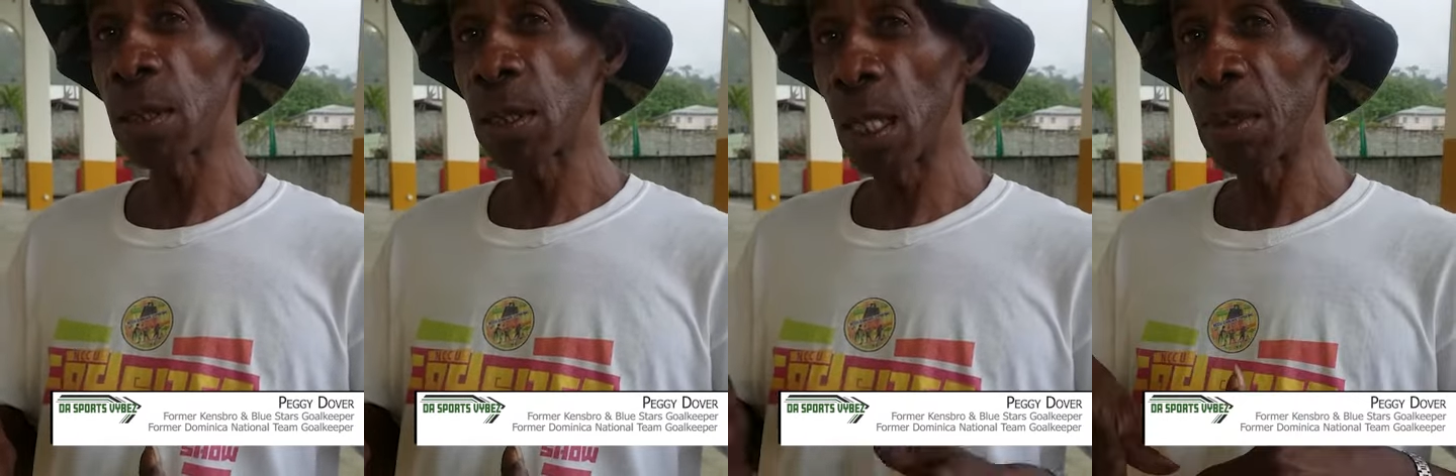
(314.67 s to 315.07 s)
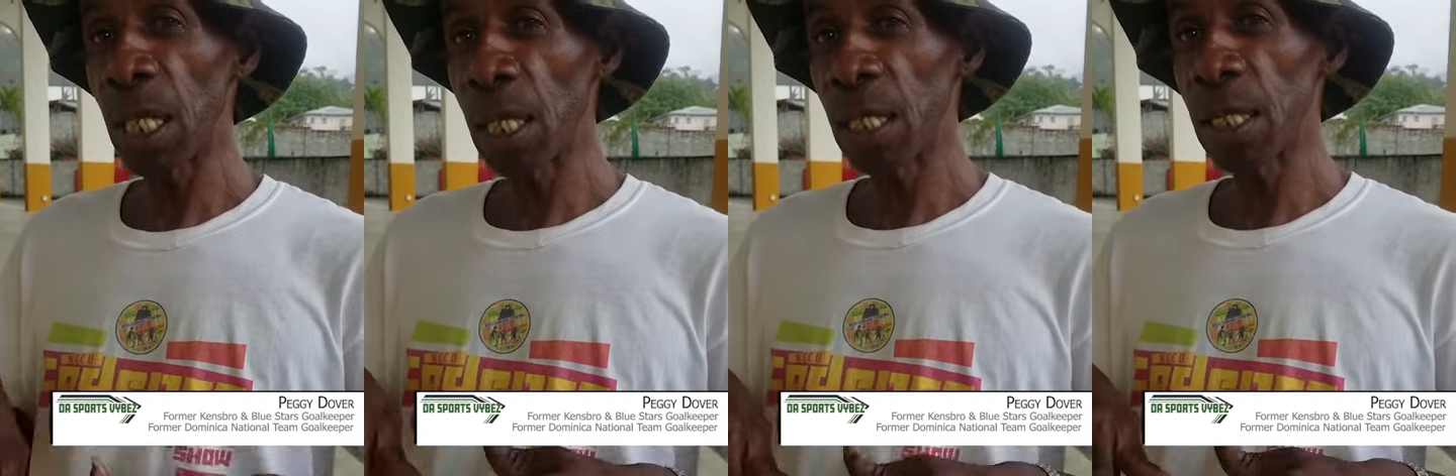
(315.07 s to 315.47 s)

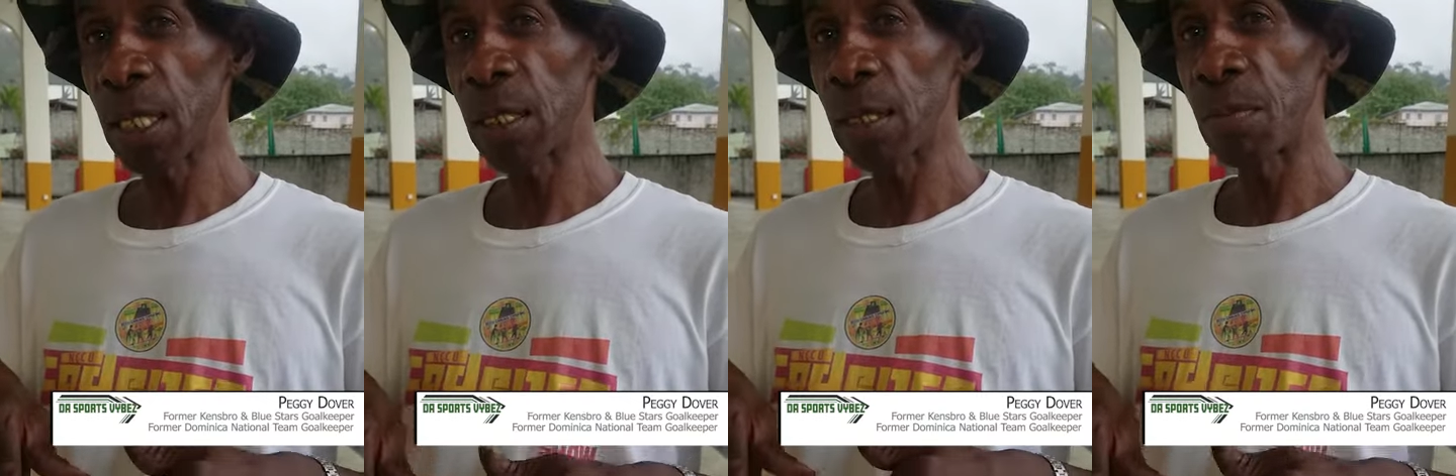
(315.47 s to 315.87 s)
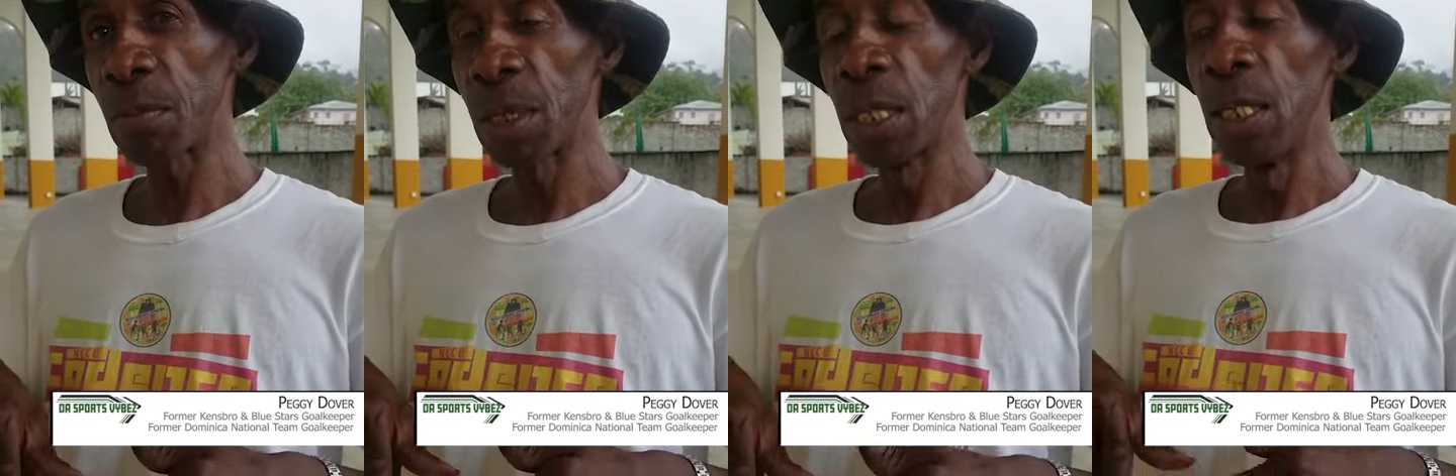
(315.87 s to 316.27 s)
Dominican national team,
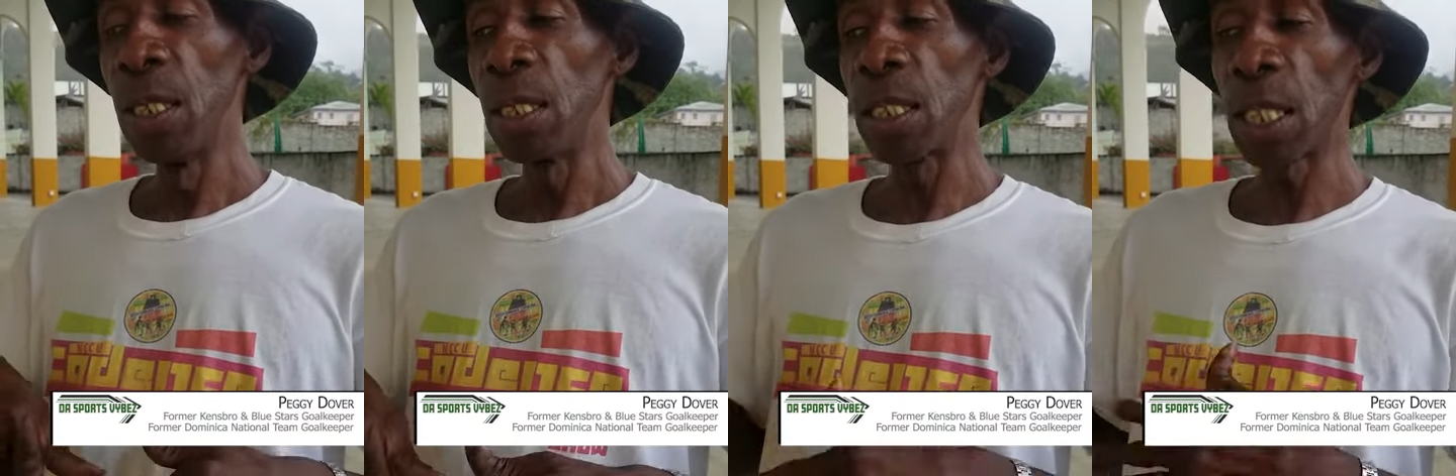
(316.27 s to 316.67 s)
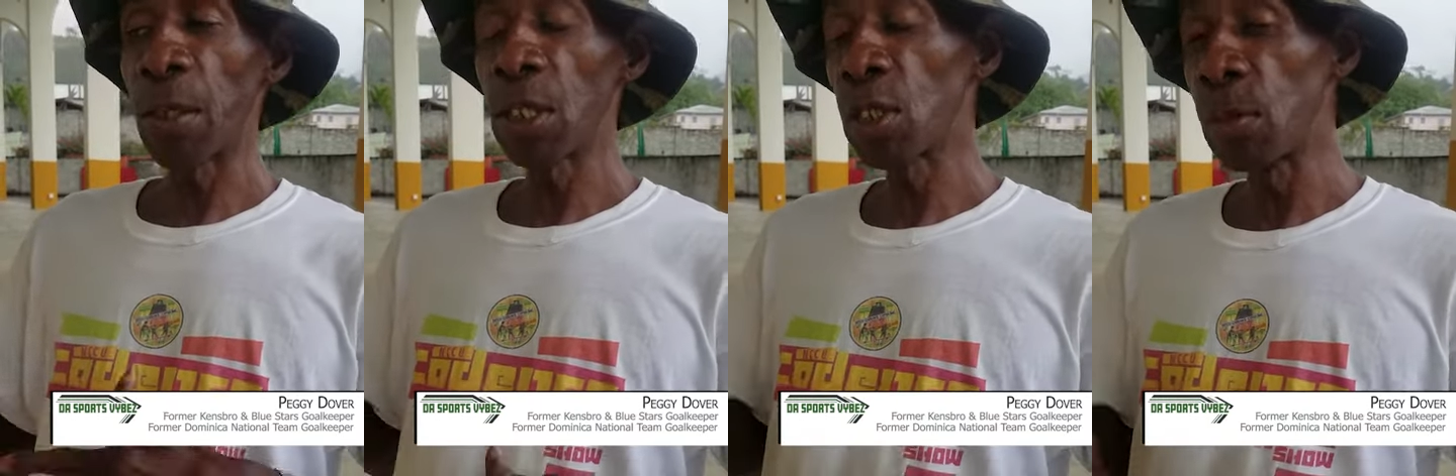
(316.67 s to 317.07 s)
is I
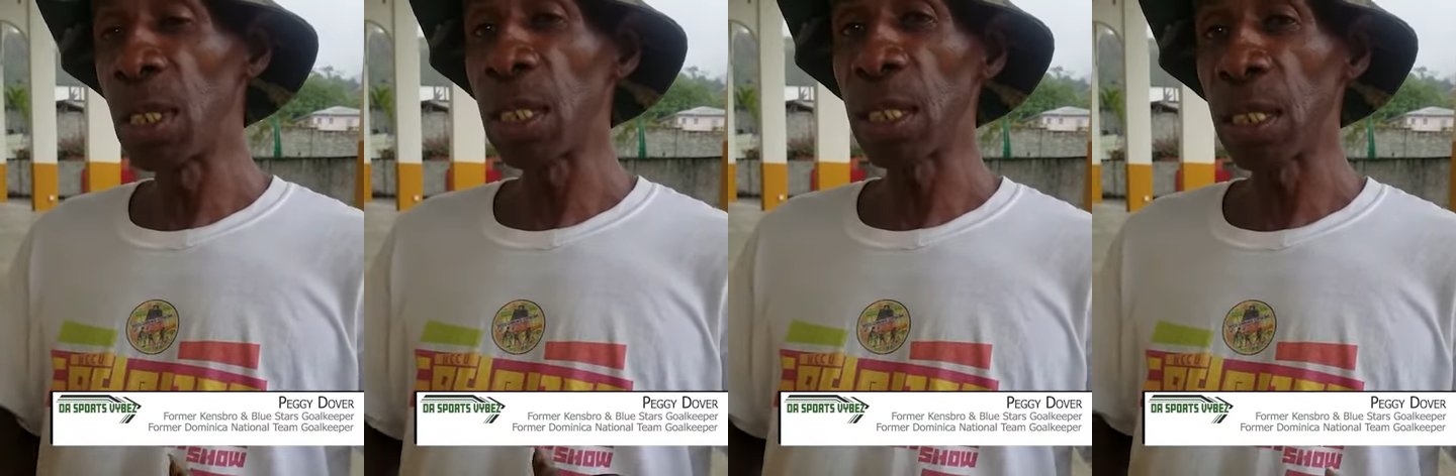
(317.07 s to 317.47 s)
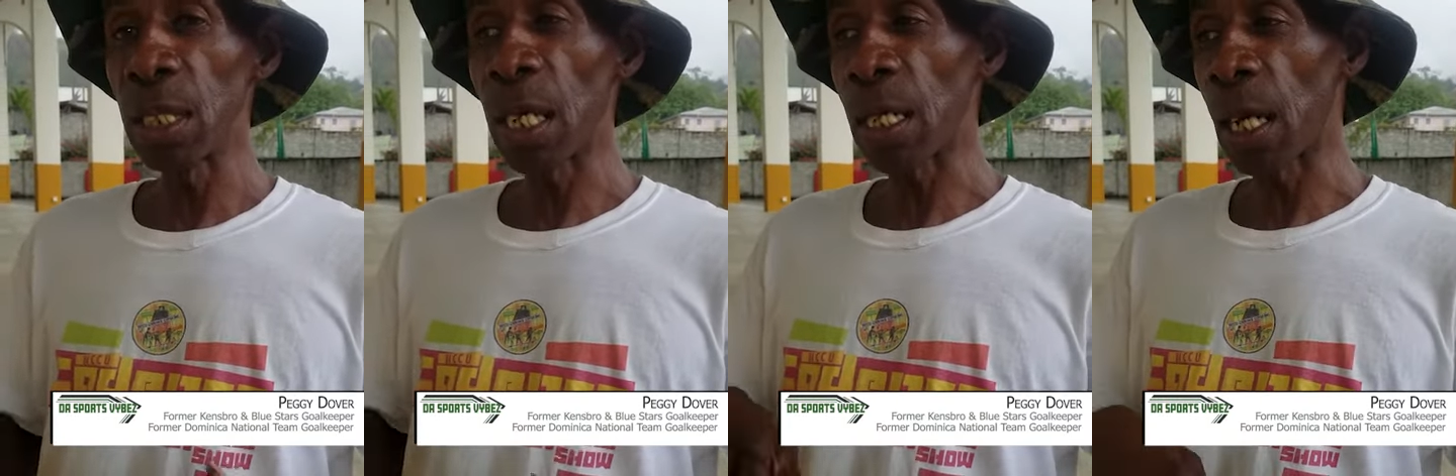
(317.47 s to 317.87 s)
was showing me the scene
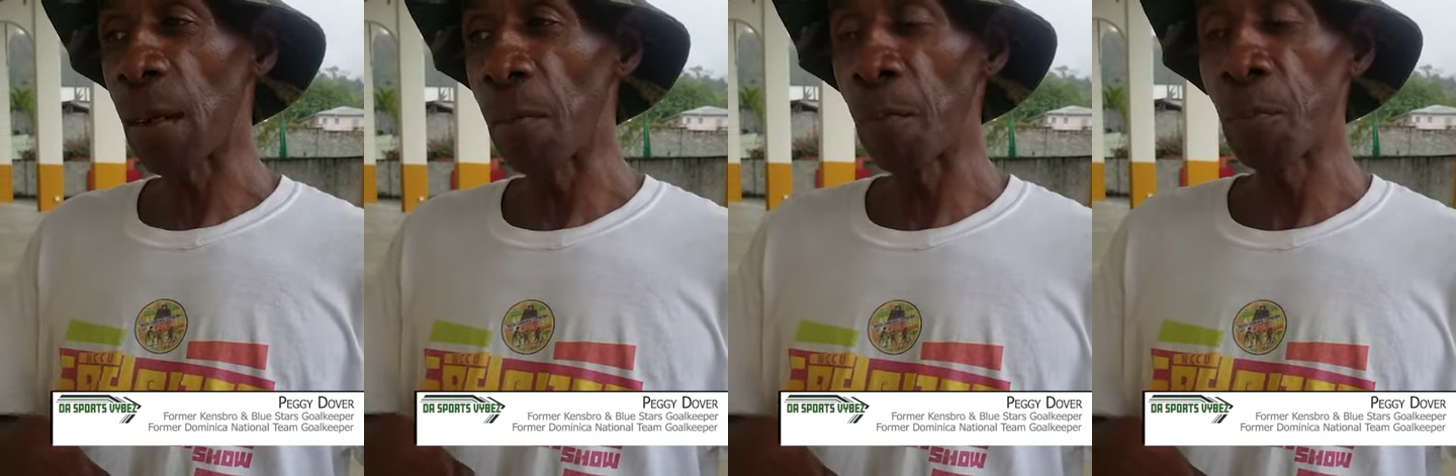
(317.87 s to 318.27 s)
like um